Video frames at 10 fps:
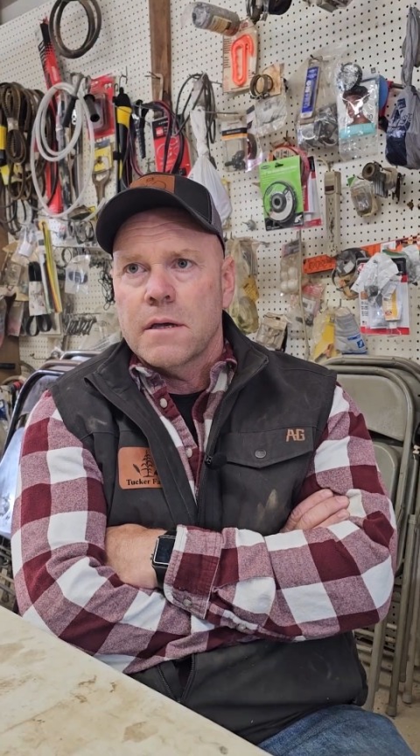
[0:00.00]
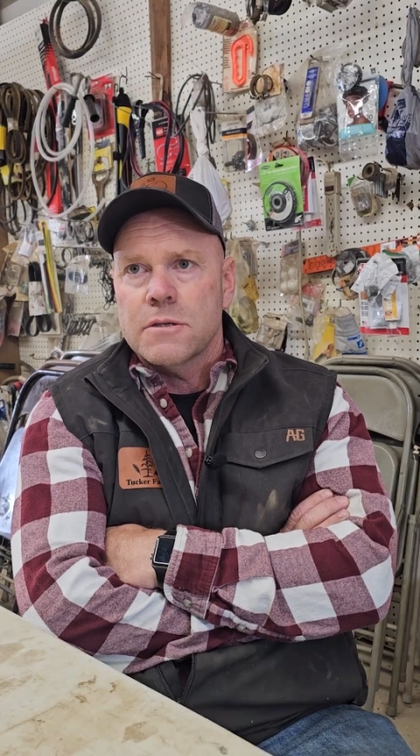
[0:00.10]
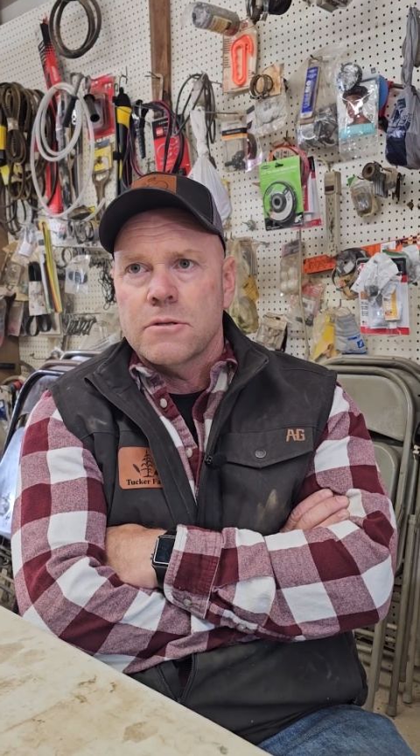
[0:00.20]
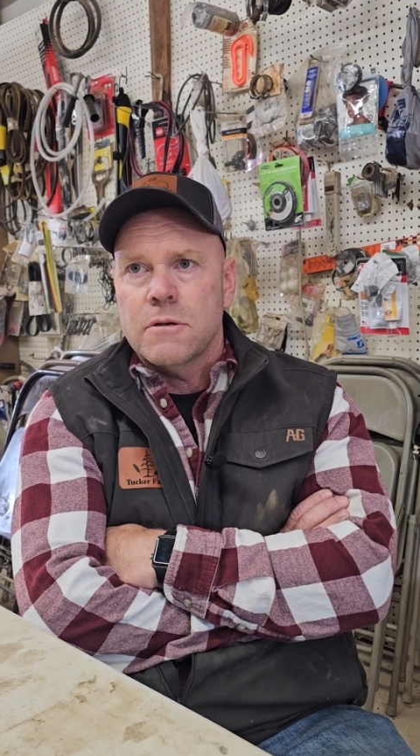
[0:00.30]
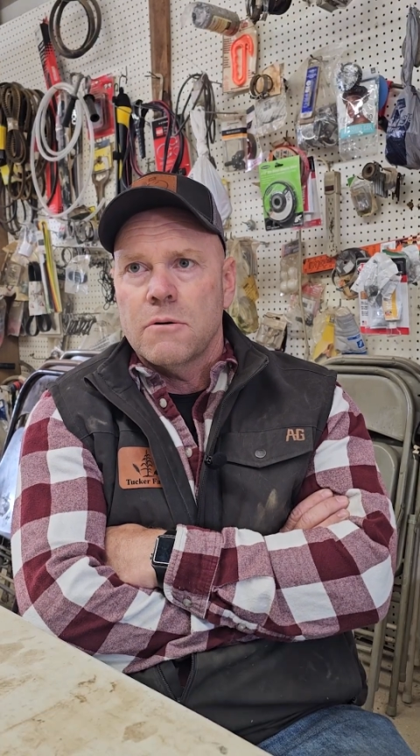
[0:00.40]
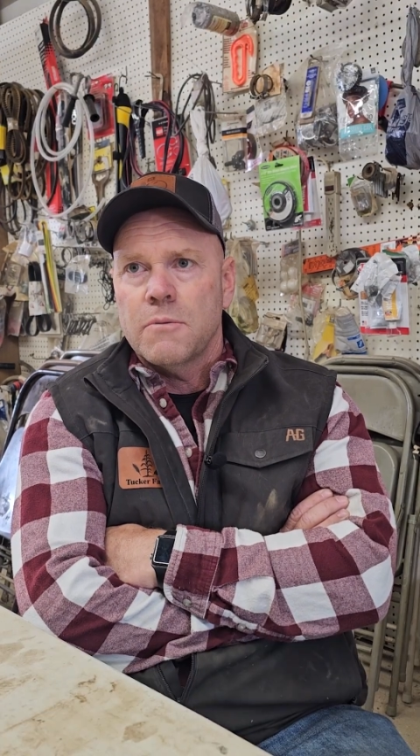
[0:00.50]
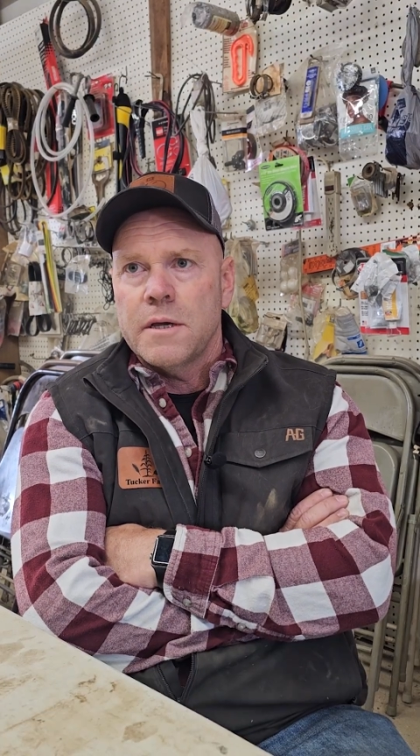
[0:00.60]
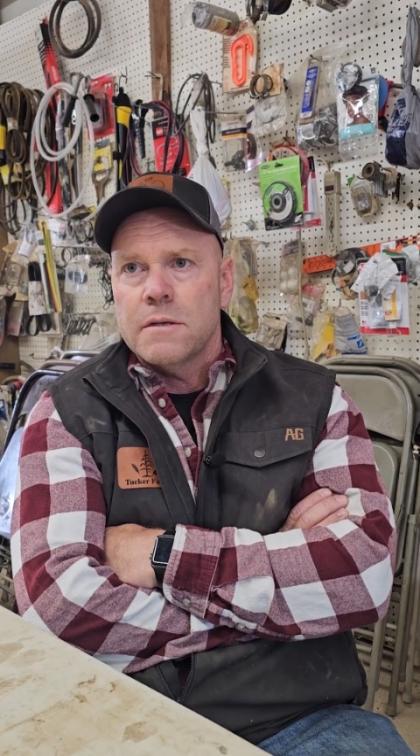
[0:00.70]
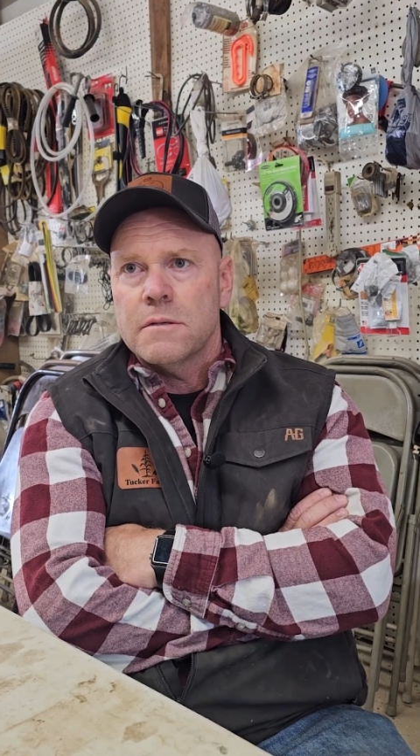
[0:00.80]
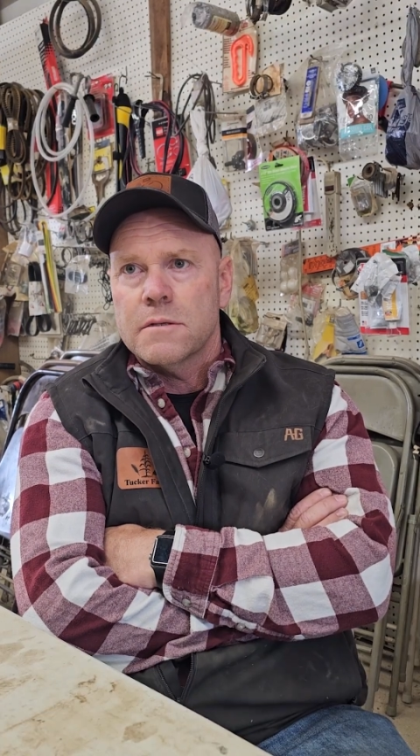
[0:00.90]
as you know,
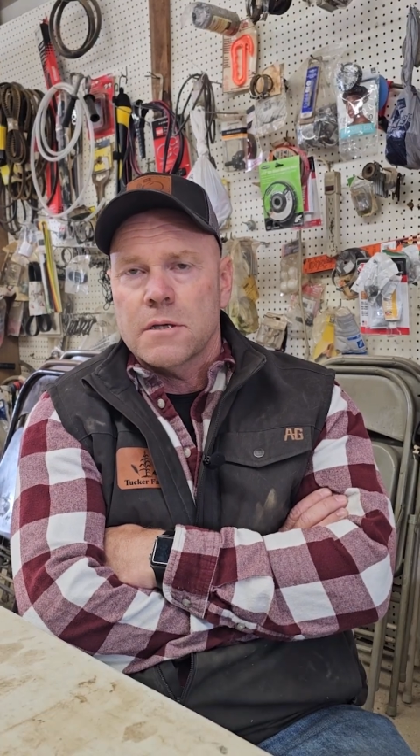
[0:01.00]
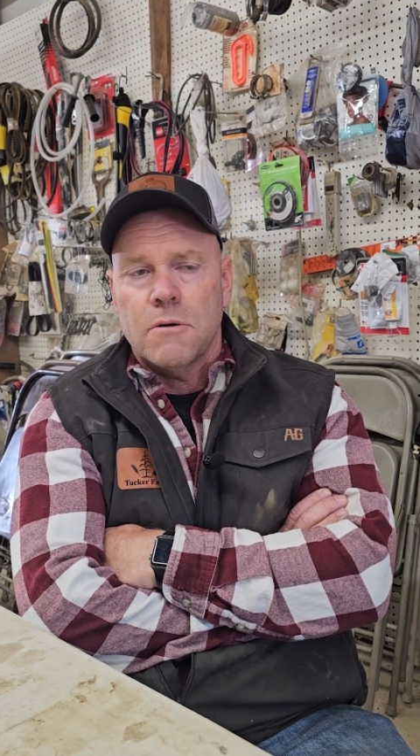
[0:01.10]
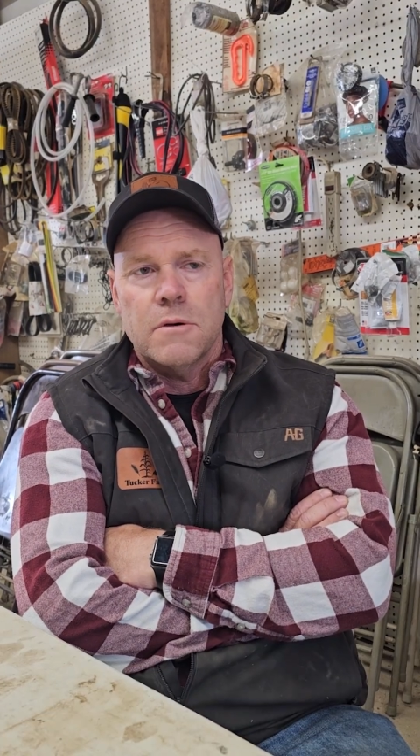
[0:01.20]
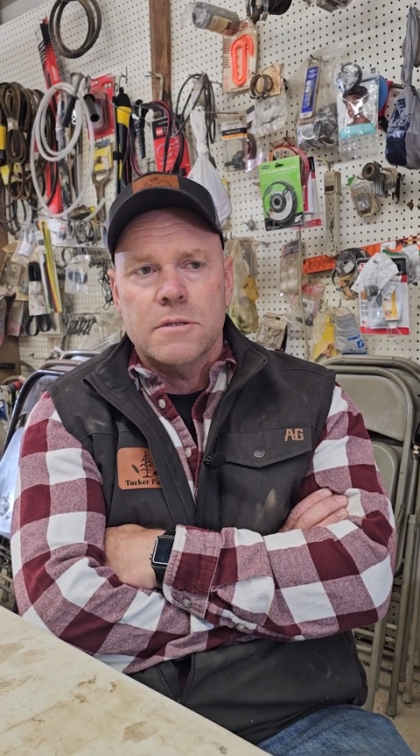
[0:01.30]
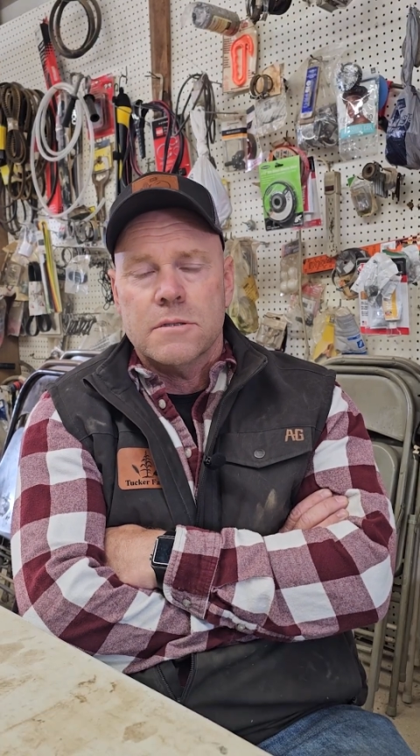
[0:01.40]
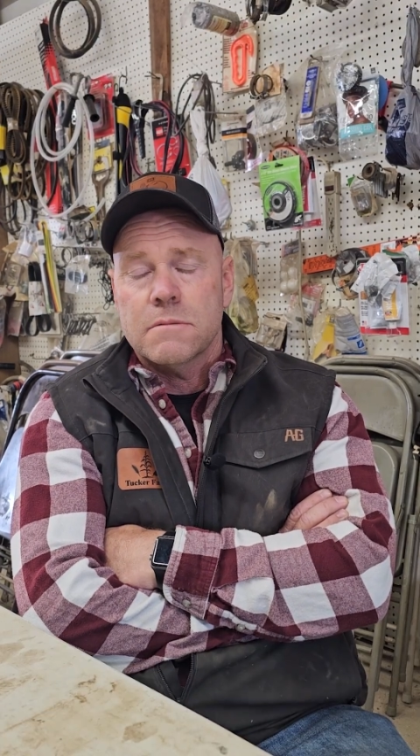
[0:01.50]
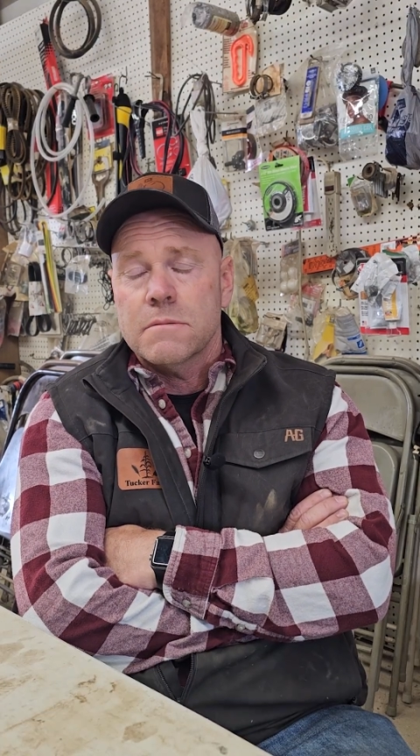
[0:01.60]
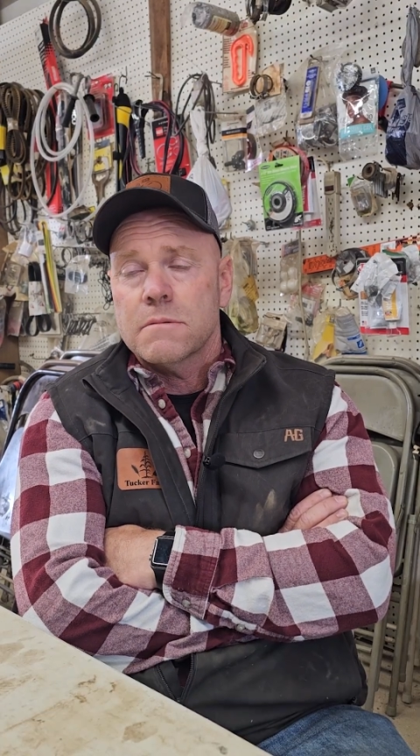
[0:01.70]
wheat is always